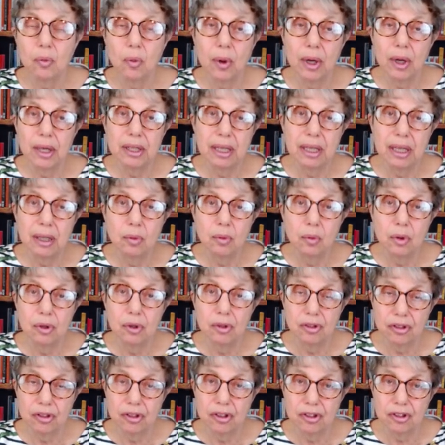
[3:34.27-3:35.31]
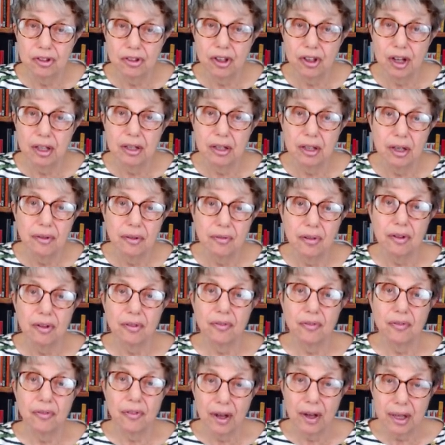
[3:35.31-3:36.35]
when he was the son of the
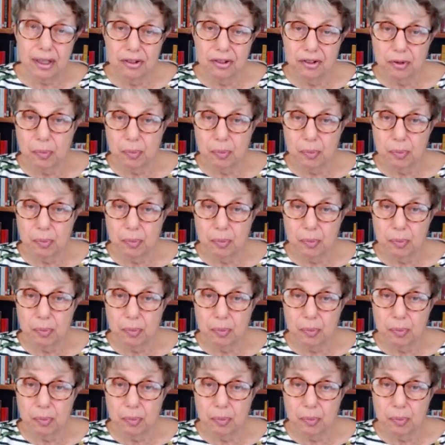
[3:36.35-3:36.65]
vice